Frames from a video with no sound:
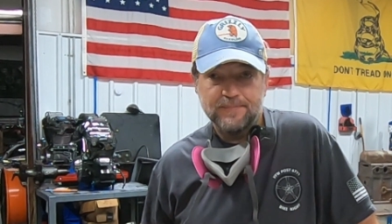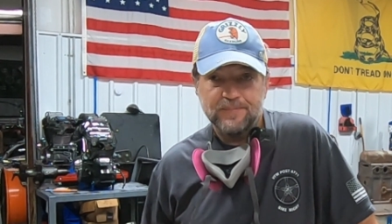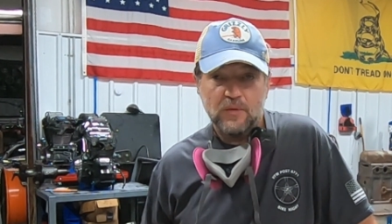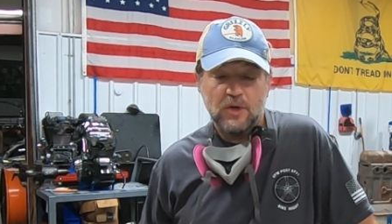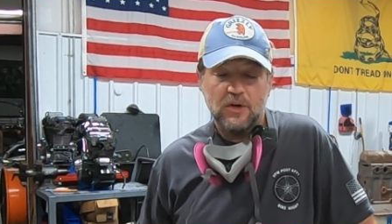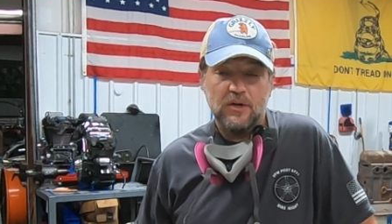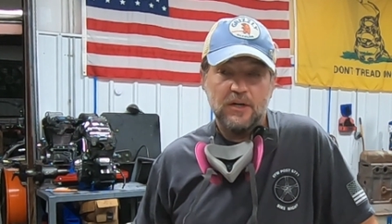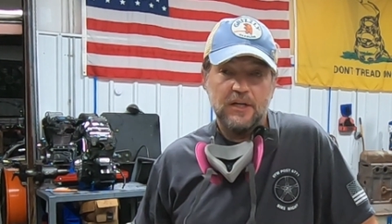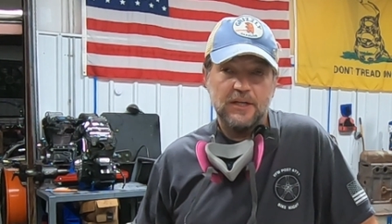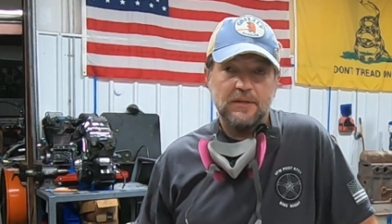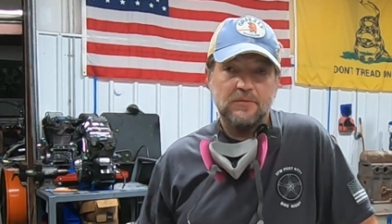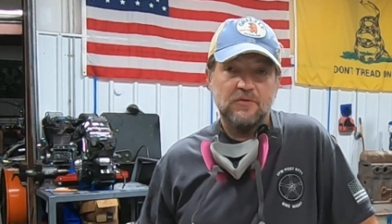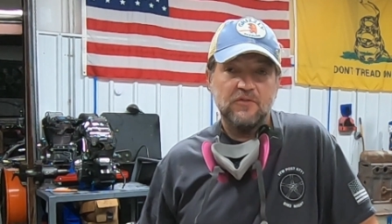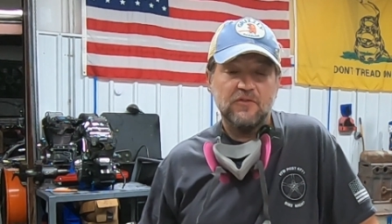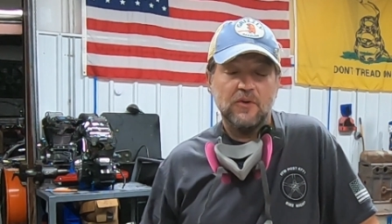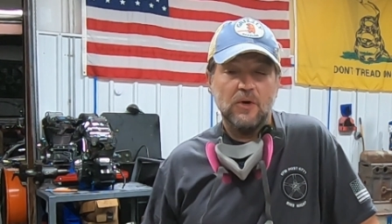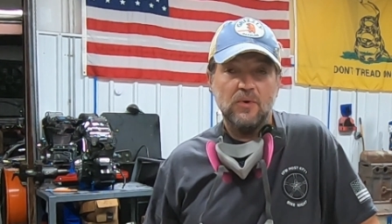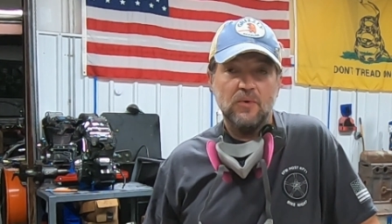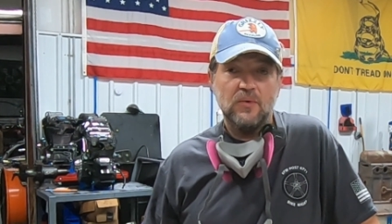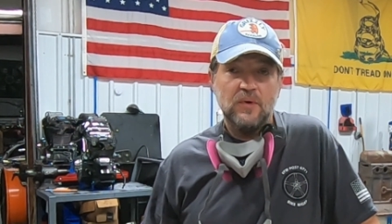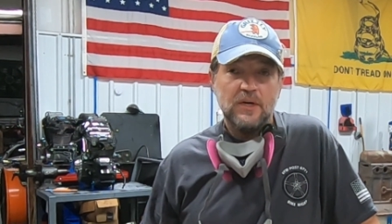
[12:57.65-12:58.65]
All right,
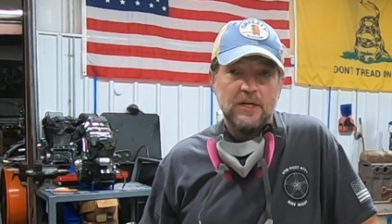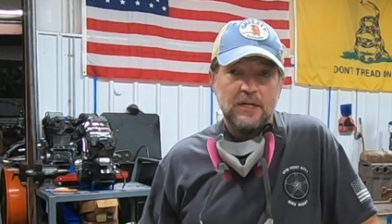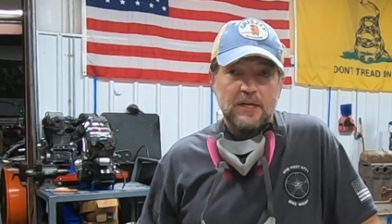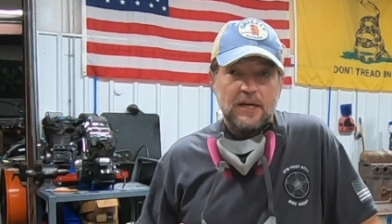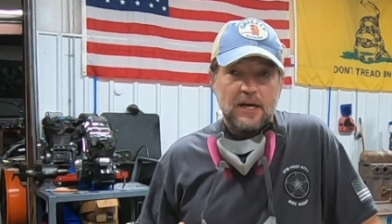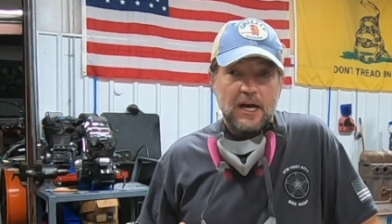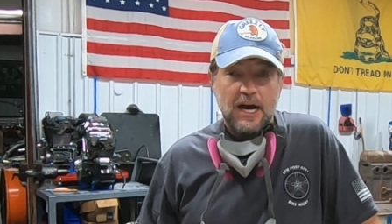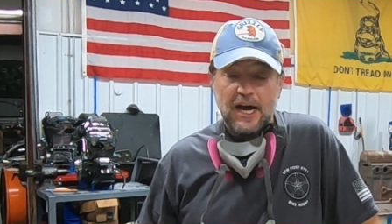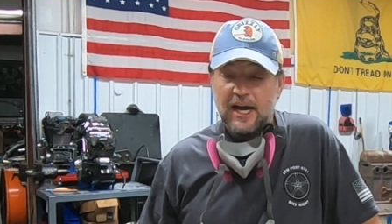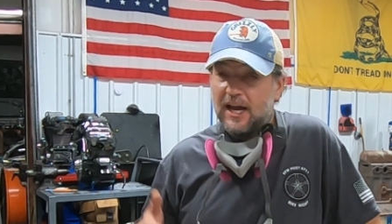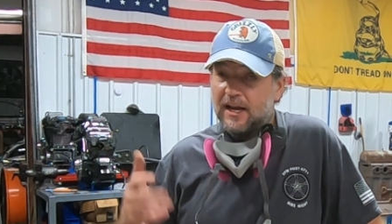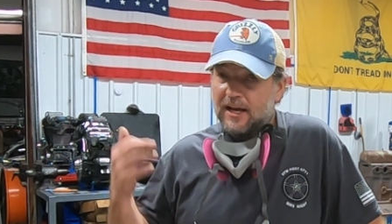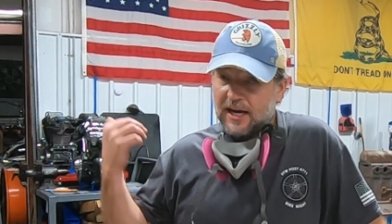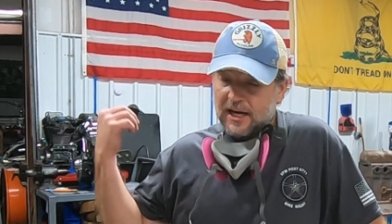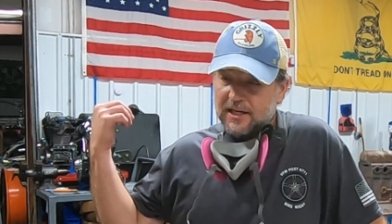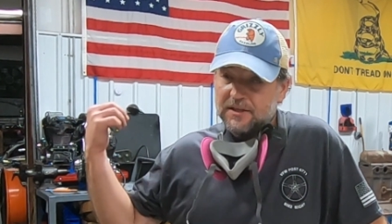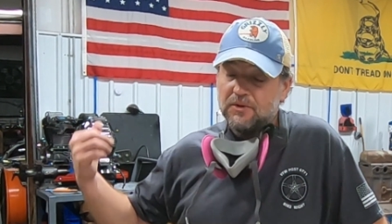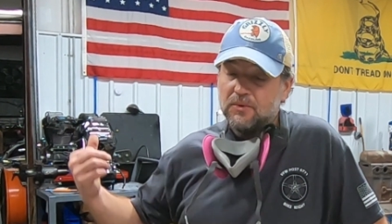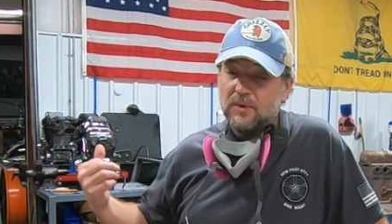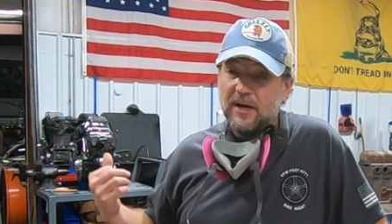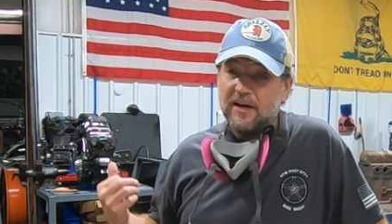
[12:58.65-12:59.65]
so I, I
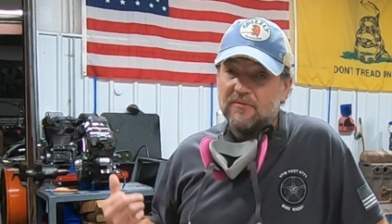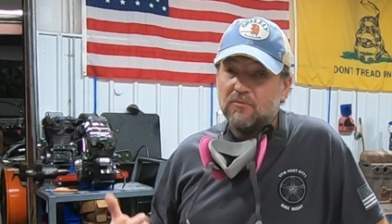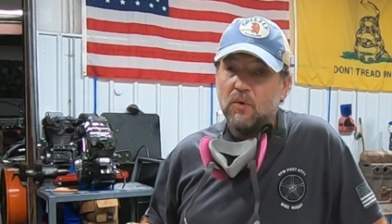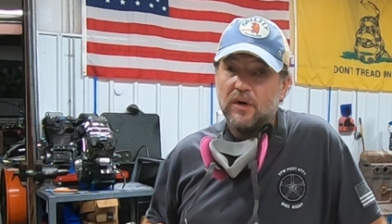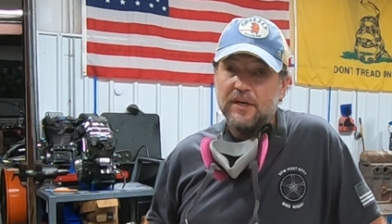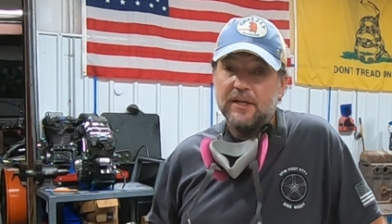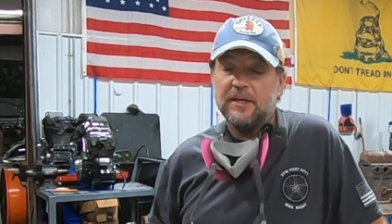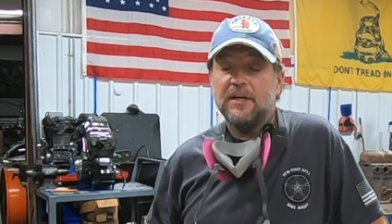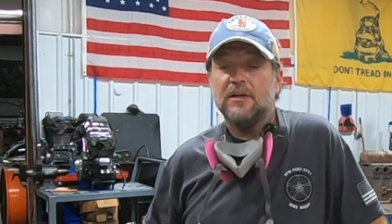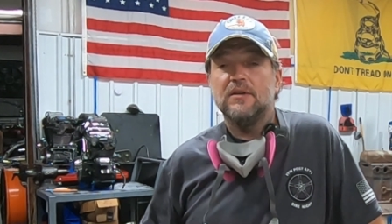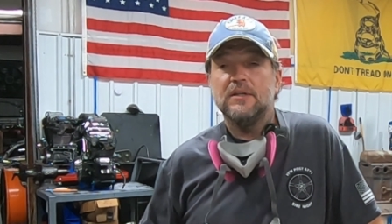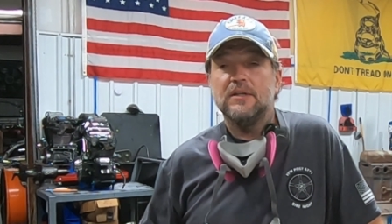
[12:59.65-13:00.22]
do have one here